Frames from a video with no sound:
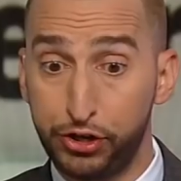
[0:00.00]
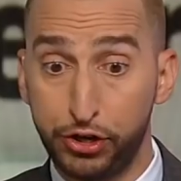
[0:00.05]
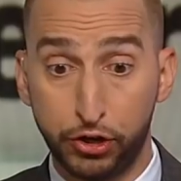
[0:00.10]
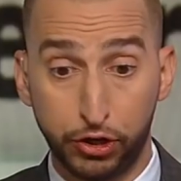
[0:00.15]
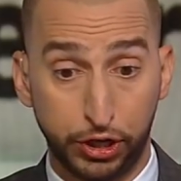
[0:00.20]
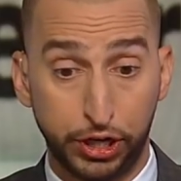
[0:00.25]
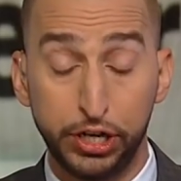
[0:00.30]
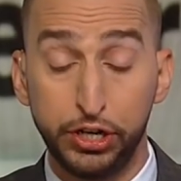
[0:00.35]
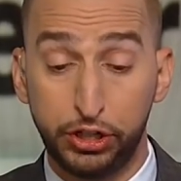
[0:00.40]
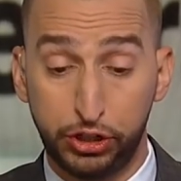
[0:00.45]
year,
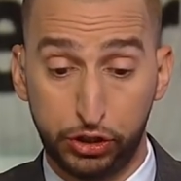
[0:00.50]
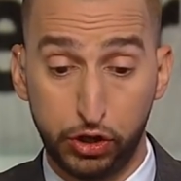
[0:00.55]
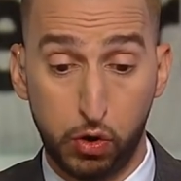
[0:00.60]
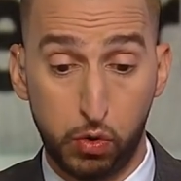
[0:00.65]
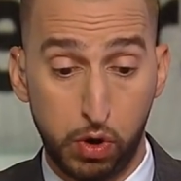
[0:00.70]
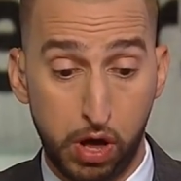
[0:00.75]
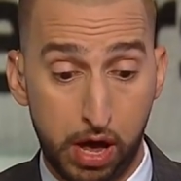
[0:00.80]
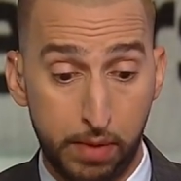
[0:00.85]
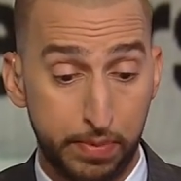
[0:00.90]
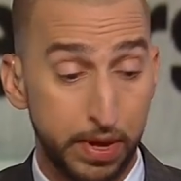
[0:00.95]
he
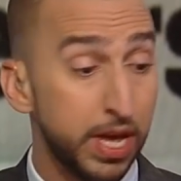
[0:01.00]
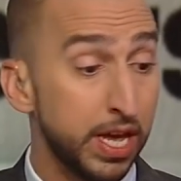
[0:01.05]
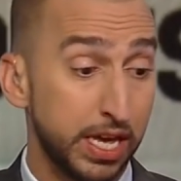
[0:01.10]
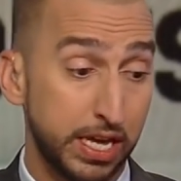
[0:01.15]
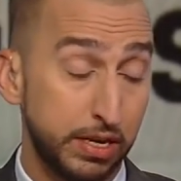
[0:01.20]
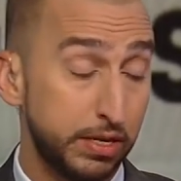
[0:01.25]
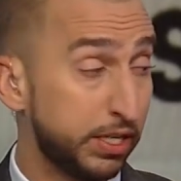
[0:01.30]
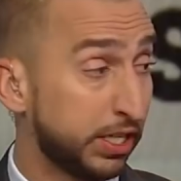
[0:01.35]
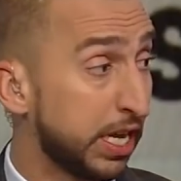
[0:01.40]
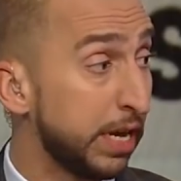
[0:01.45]
showed up,
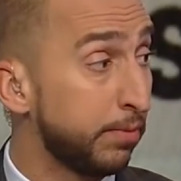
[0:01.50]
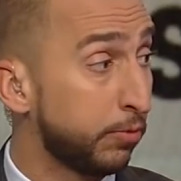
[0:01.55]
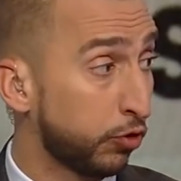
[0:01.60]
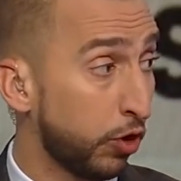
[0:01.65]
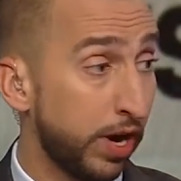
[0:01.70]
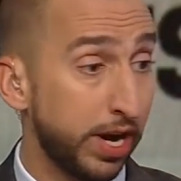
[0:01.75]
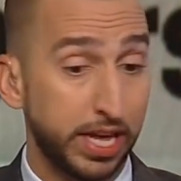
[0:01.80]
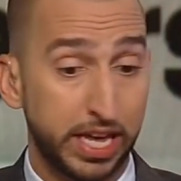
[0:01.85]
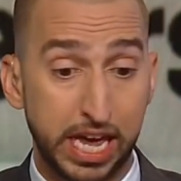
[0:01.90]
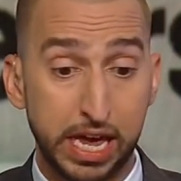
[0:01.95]
he skipped
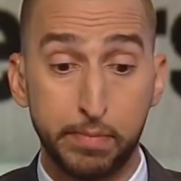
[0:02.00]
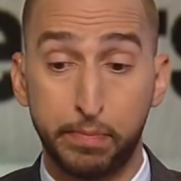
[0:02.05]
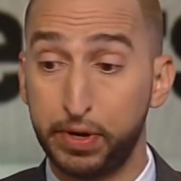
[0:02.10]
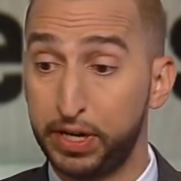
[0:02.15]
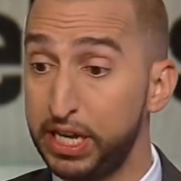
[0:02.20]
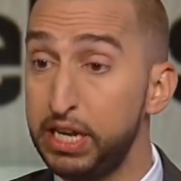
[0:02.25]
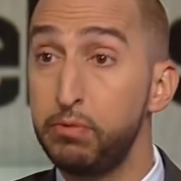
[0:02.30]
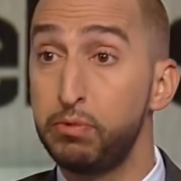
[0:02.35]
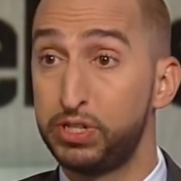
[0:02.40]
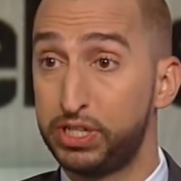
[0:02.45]
training camp, but
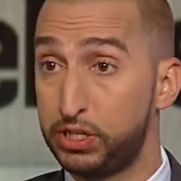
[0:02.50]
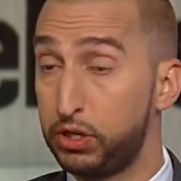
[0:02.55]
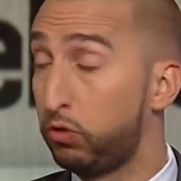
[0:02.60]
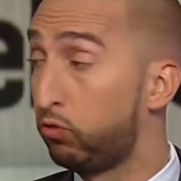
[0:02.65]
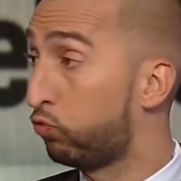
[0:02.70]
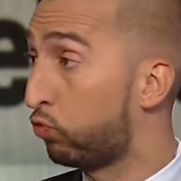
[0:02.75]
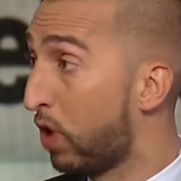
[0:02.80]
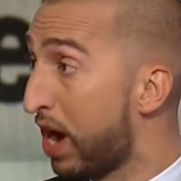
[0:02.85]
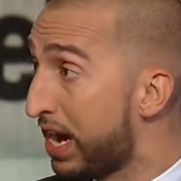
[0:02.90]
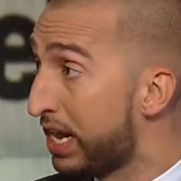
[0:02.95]
he was still
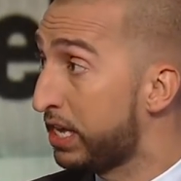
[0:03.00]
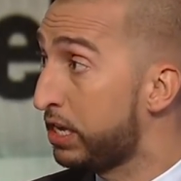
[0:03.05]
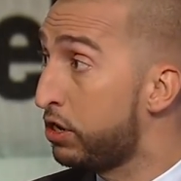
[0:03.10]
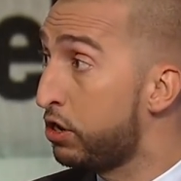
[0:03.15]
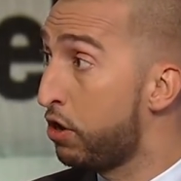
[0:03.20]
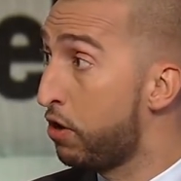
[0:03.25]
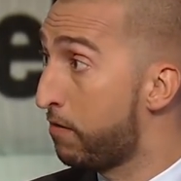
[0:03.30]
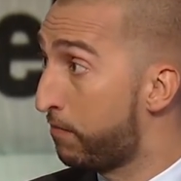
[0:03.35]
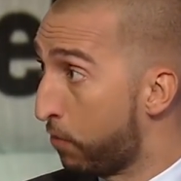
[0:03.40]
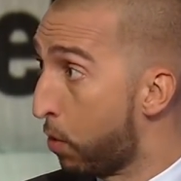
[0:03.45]
ready
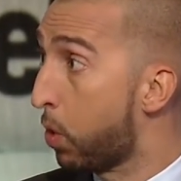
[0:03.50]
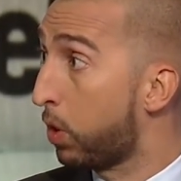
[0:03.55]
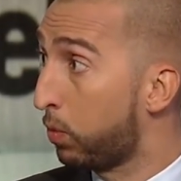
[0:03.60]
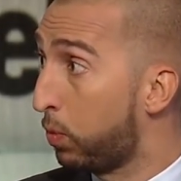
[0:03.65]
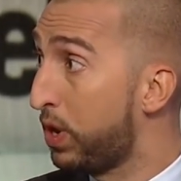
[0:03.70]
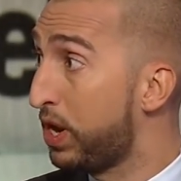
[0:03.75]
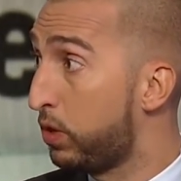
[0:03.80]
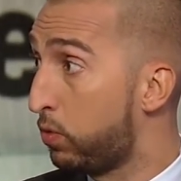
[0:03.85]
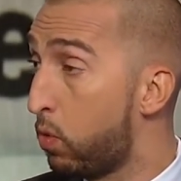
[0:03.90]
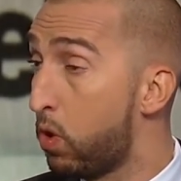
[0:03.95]
for
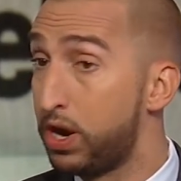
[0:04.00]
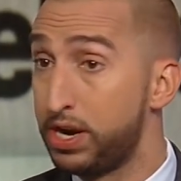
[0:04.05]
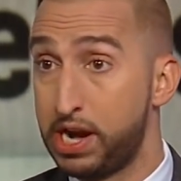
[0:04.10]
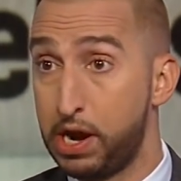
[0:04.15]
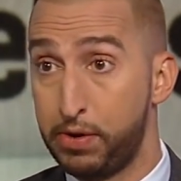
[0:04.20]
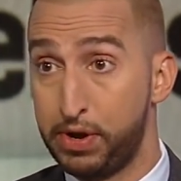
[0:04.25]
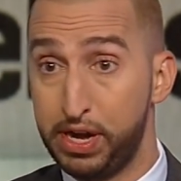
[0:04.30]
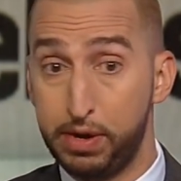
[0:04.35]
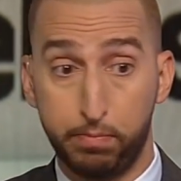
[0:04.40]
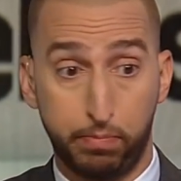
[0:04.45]
week one. Now,
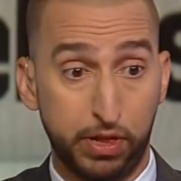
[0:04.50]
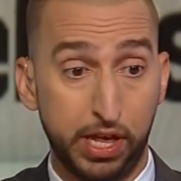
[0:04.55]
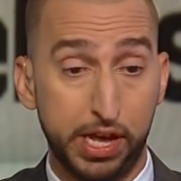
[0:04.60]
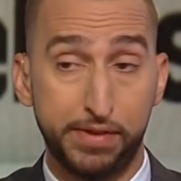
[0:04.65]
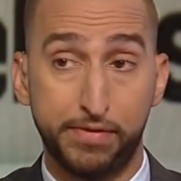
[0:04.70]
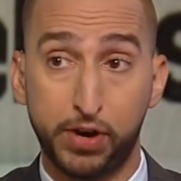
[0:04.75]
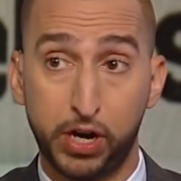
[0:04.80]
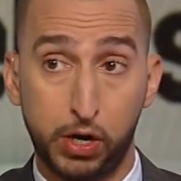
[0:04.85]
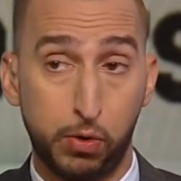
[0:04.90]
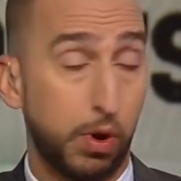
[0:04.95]
he didn't play
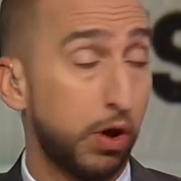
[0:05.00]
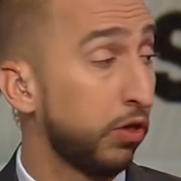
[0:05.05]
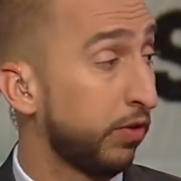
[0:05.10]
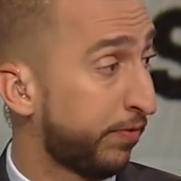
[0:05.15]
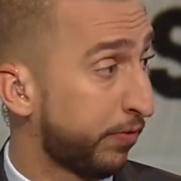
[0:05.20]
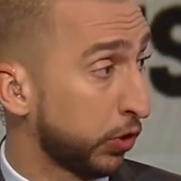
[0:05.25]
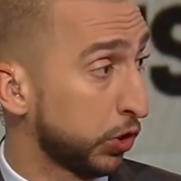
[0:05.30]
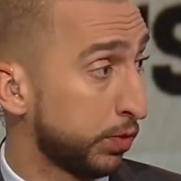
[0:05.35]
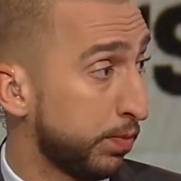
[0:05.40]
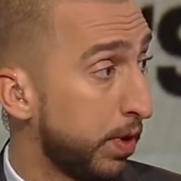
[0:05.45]
very well the
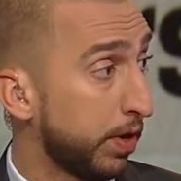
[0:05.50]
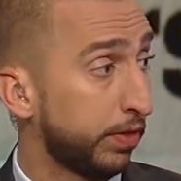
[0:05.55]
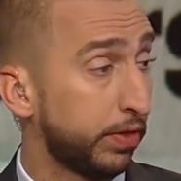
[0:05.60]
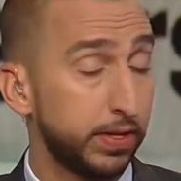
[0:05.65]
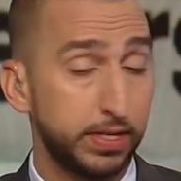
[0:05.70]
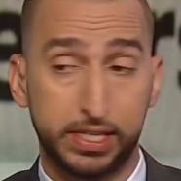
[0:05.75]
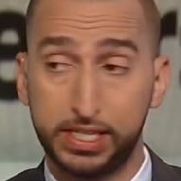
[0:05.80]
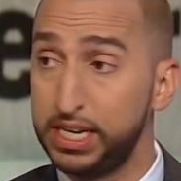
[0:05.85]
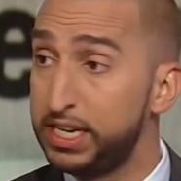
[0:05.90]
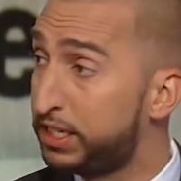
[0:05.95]
first month of the
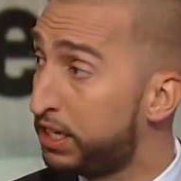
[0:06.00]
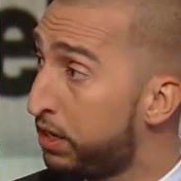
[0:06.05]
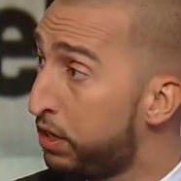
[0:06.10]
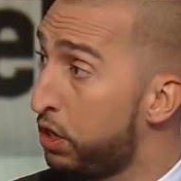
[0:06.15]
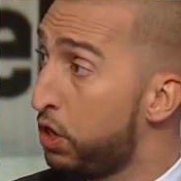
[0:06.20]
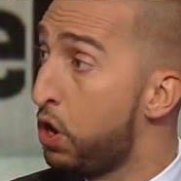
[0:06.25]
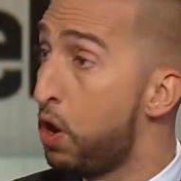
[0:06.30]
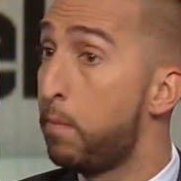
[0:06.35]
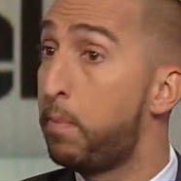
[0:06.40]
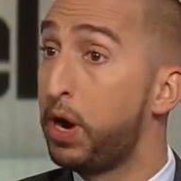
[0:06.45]
season,
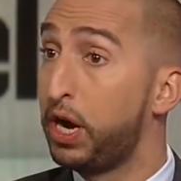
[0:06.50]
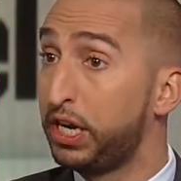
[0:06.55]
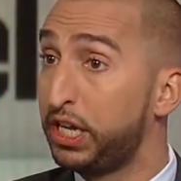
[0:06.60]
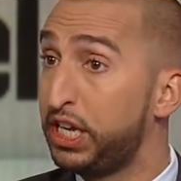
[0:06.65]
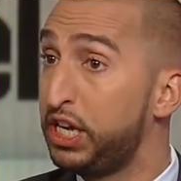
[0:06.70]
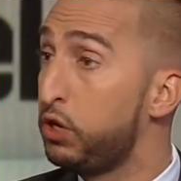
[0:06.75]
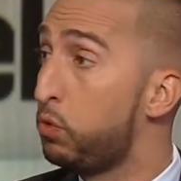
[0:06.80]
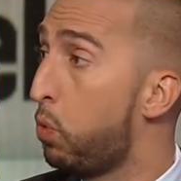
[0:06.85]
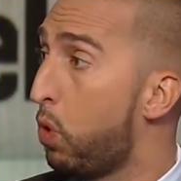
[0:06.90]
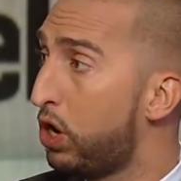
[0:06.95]
but
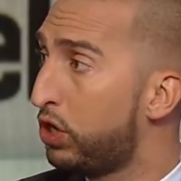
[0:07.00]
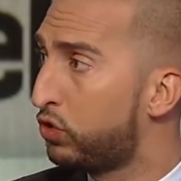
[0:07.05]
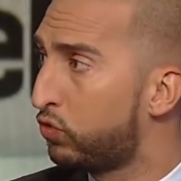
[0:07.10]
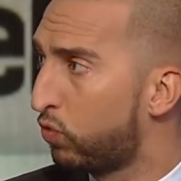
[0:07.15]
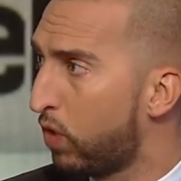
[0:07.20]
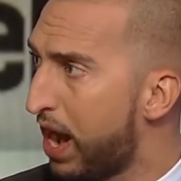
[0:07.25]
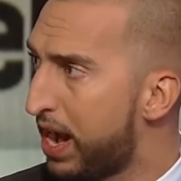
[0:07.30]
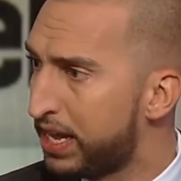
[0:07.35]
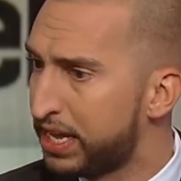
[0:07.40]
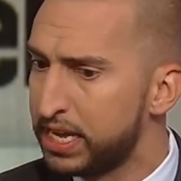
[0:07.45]
he was
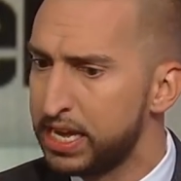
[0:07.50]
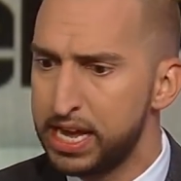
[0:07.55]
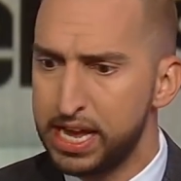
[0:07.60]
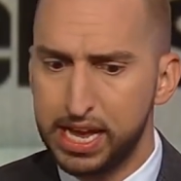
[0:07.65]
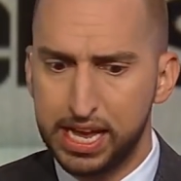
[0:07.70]
ready.